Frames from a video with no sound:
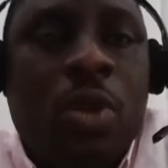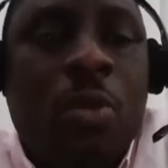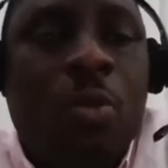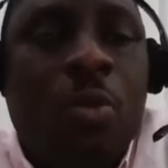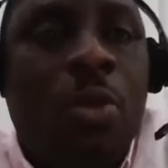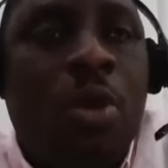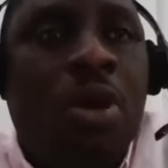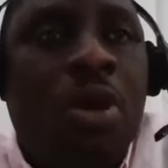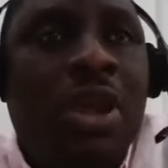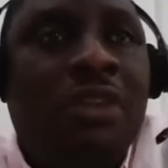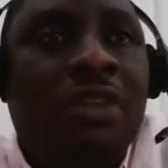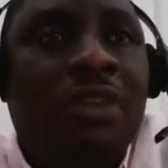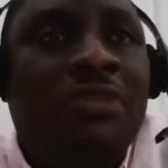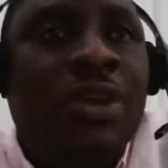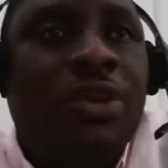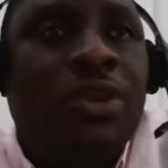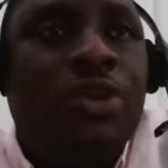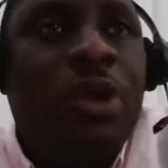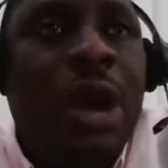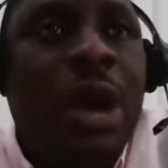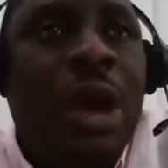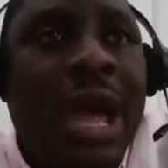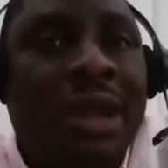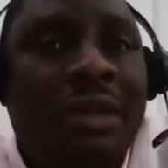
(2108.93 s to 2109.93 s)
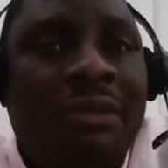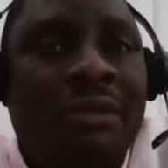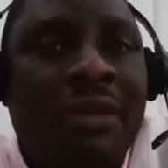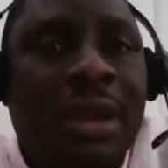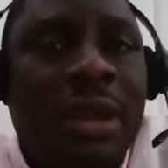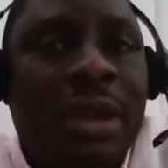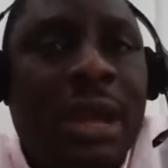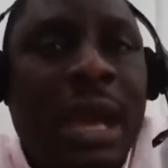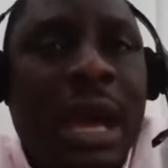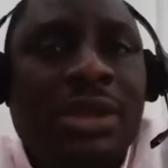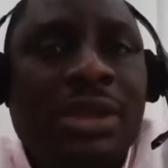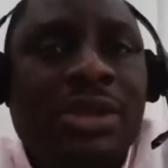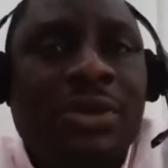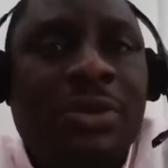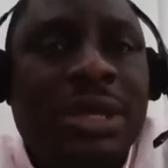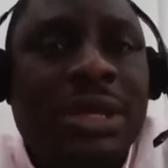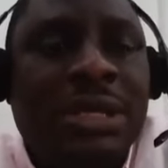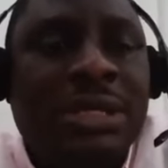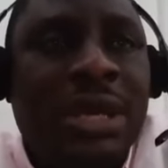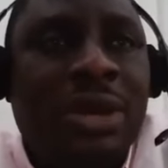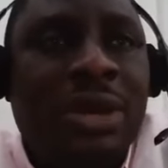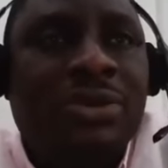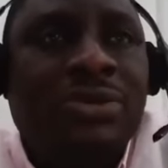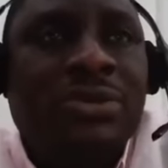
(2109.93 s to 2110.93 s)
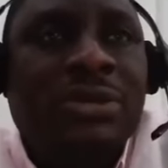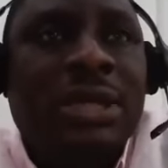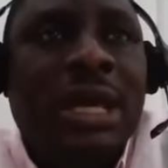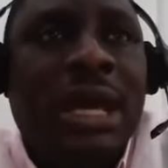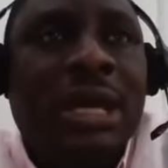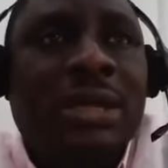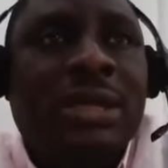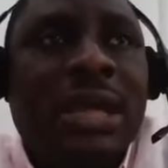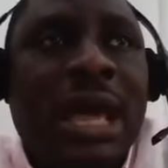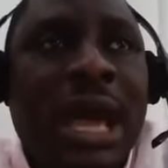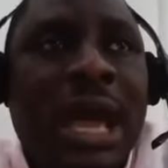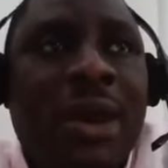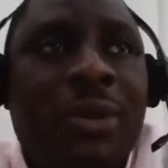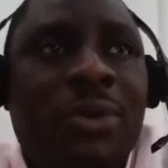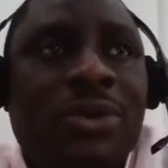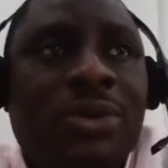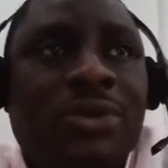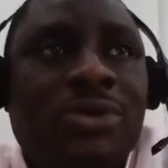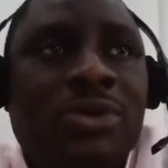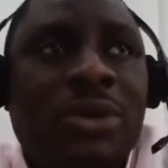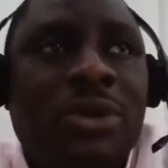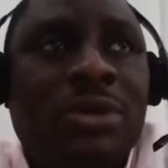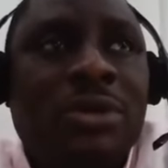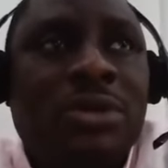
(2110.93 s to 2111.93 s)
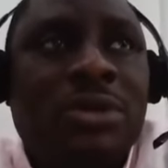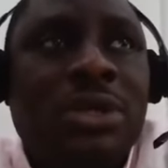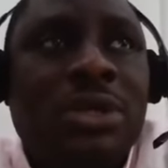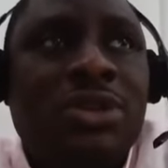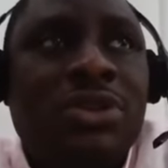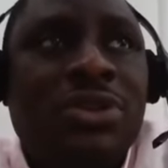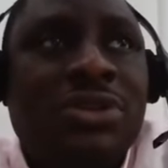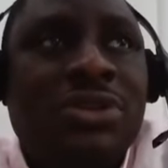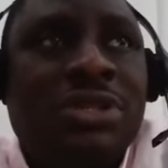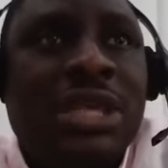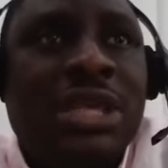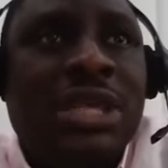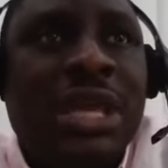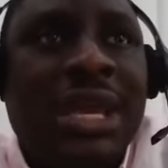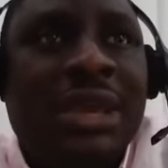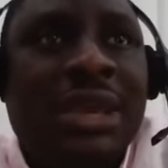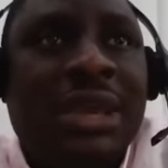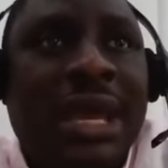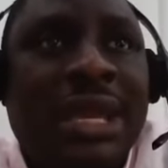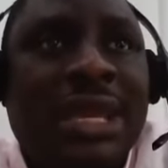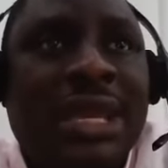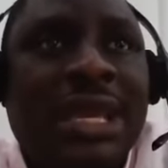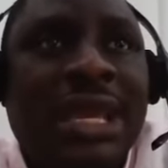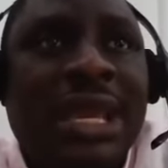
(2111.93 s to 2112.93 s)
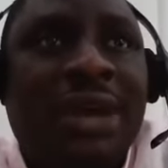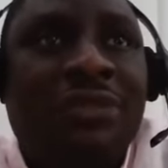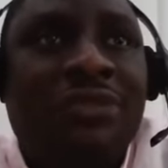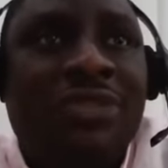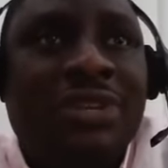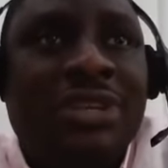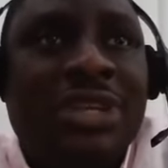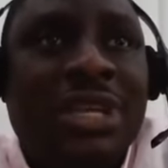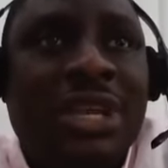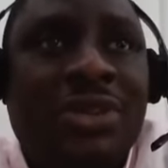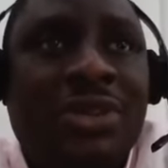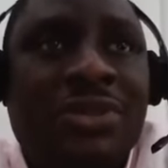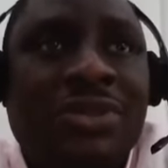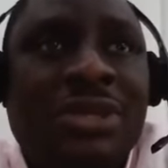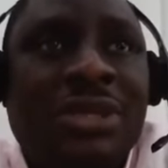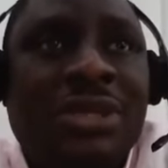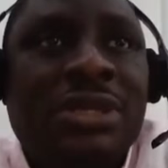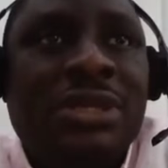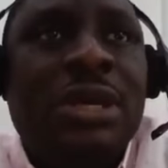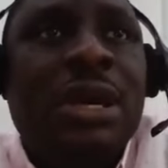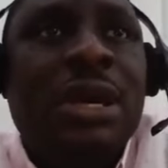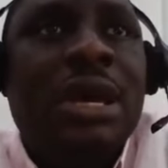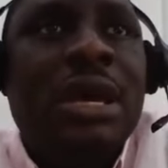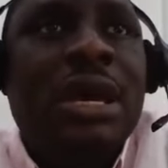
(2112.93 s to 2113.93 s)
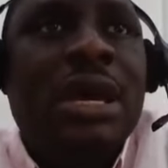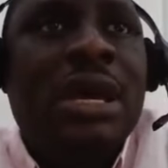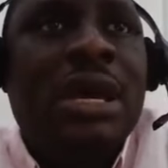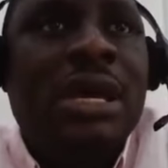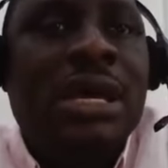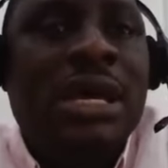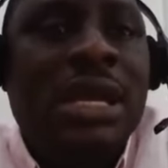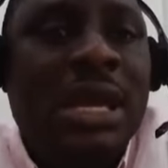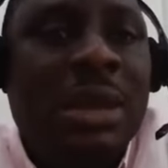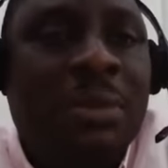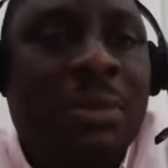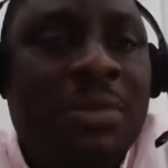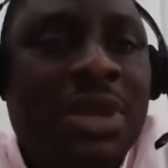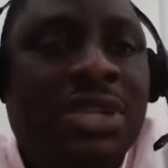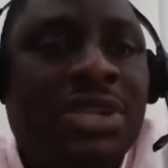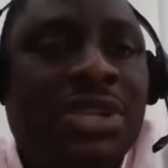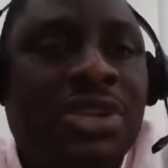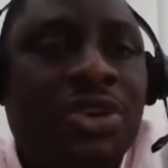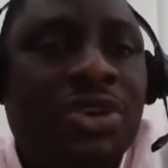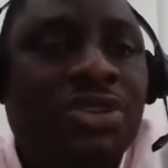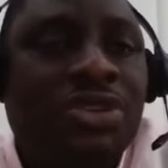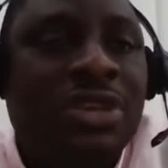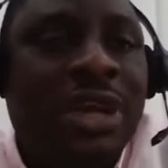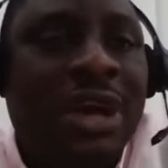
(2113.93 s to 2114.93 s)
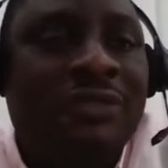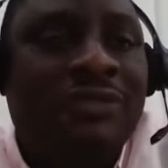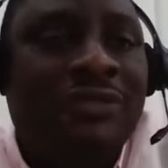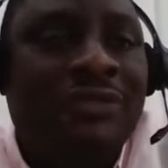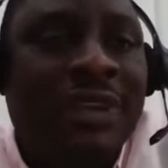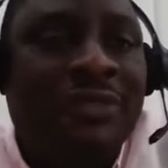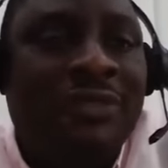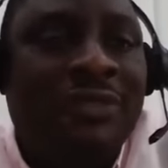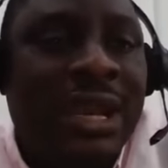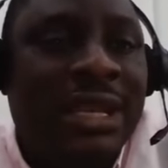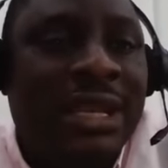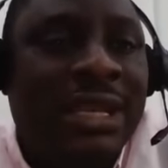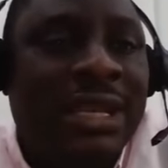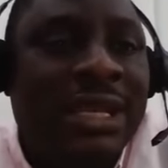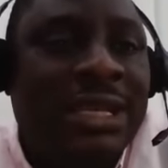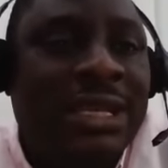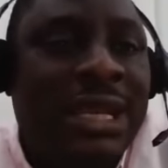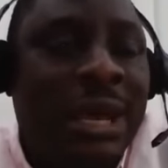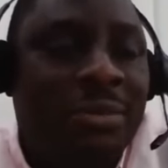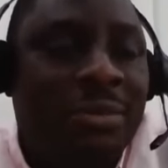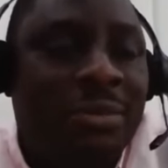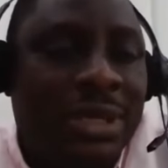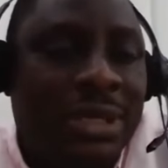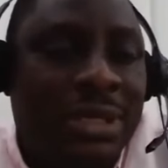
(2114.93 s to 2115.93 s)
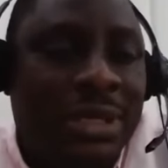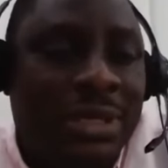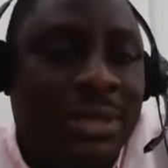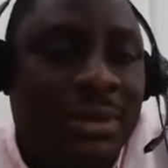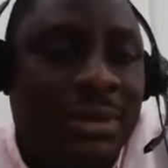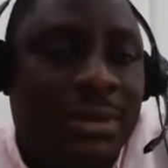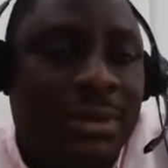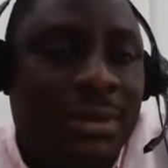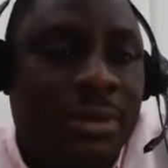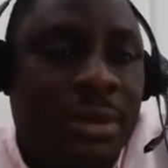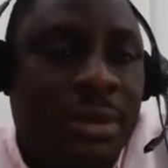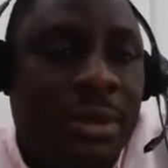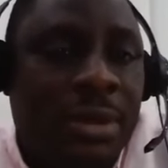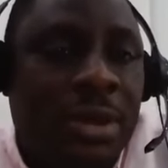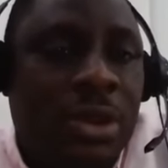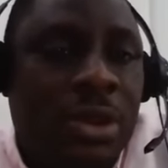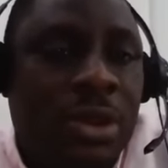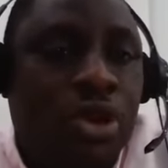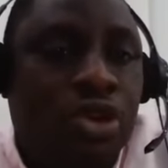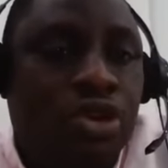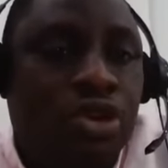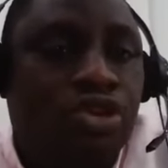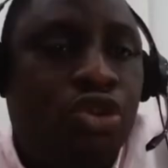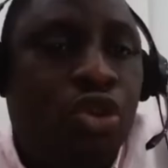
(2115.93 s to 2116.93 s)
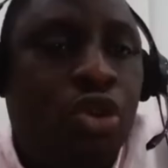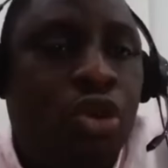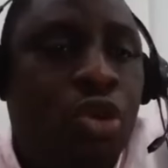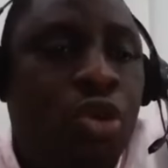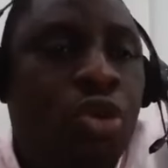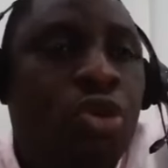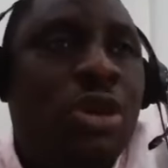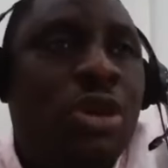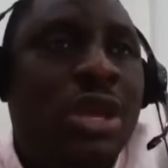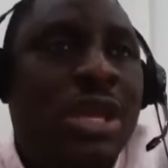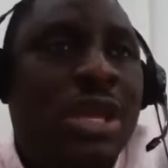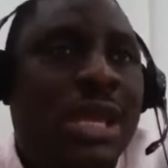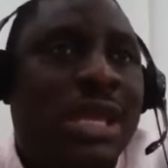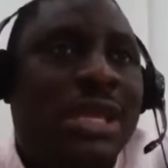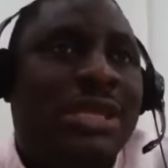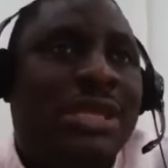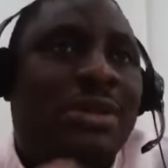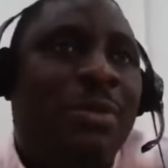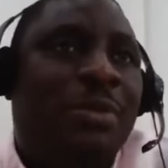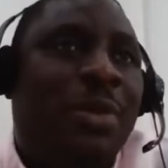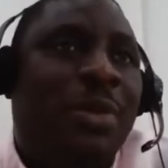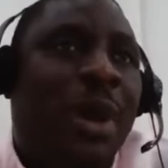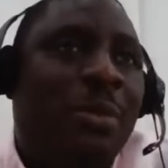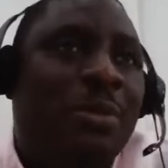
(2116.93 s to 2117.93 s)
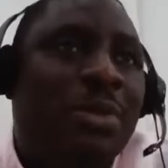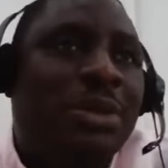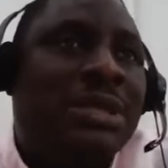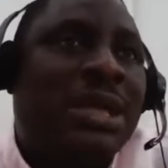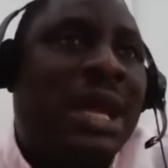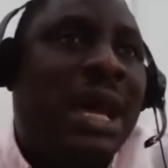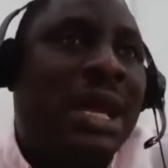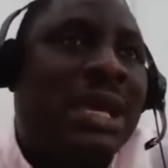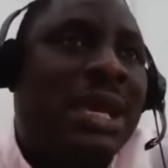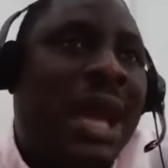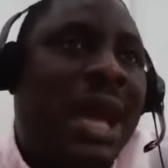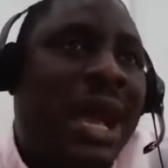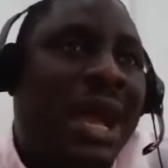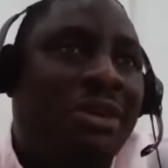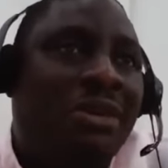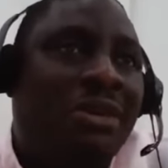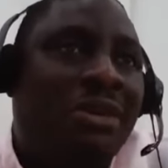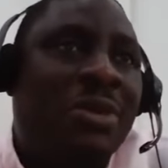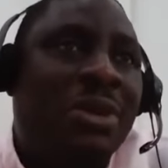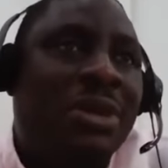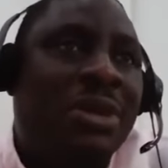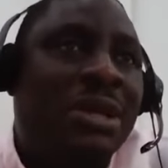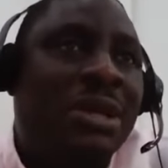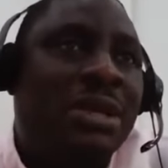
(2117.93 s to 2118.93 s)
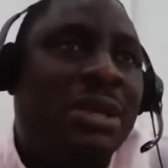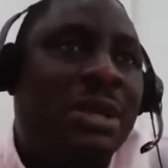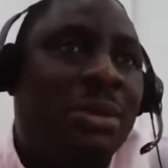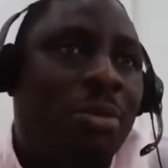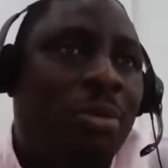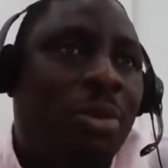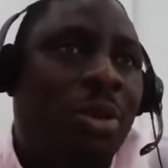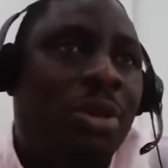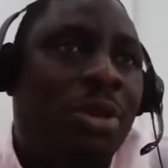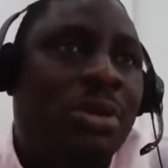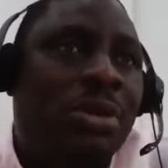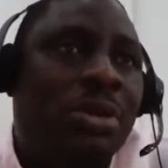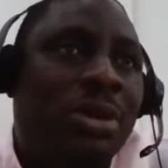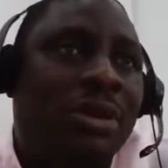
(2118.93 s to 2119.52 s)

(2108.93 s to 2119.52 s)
But if they don't agree and somebody tells you that I was not noticed again, I didn't get that 14 days notice, it means you're going to invalidate that meeting. So it's about basically agreeing within the board.